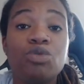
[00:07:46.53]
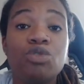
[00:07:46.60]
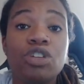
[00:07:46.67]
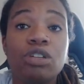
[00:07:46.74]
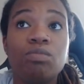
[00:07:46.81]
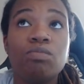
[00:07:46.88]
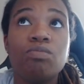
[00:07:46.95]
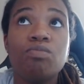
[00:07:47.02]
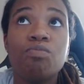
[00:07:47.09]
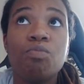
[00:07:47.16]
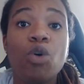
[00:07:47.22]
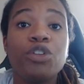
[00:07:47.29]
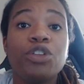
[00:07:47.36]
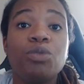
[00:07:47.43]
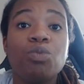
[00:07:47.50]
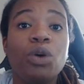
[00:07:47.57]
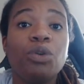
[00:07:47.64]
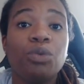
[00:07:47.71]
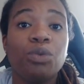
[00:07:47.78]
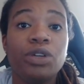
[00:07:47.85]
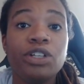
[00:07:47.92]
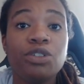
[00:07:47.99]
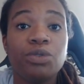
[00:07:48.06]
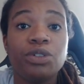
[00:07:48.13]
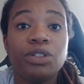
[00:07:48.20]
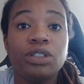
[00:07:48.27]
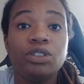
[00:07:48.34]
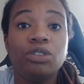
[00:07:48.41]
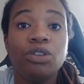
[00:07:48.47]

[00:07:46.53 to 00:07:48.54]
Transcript: you need more than one resource.